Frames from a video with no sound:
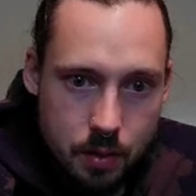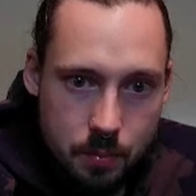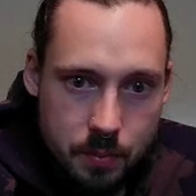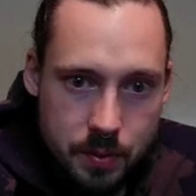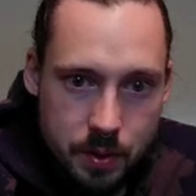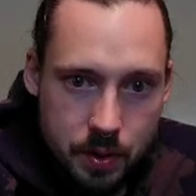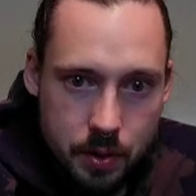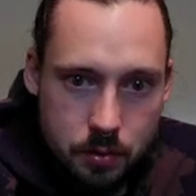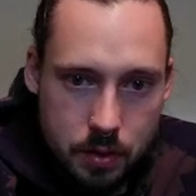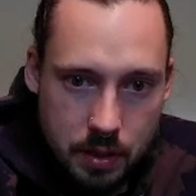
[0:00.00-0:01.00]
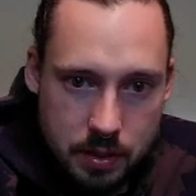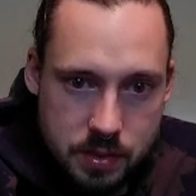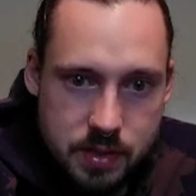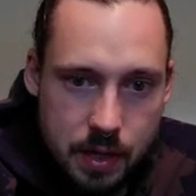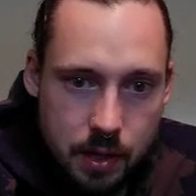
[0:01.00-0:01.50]
But they're a good thing to
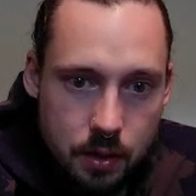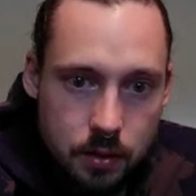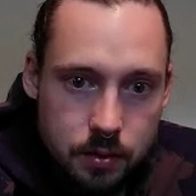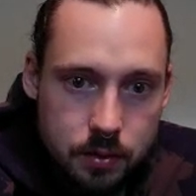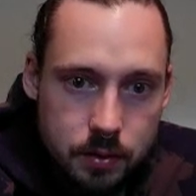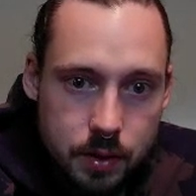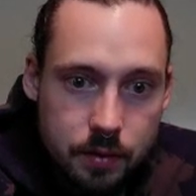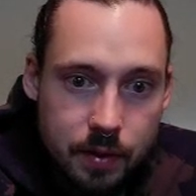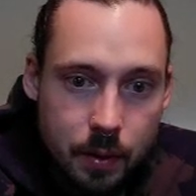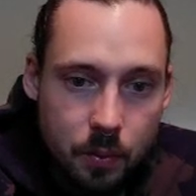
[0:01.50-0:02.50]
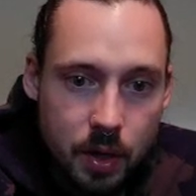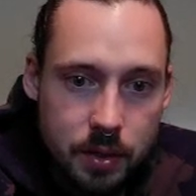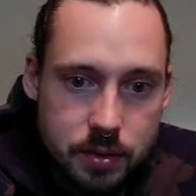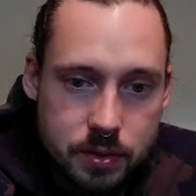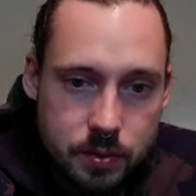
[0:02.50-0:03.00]
sell if I
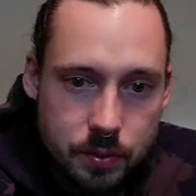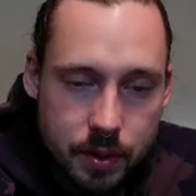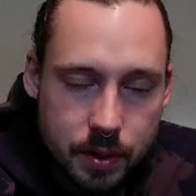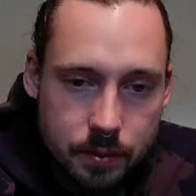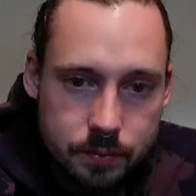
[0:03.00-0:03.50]
want to,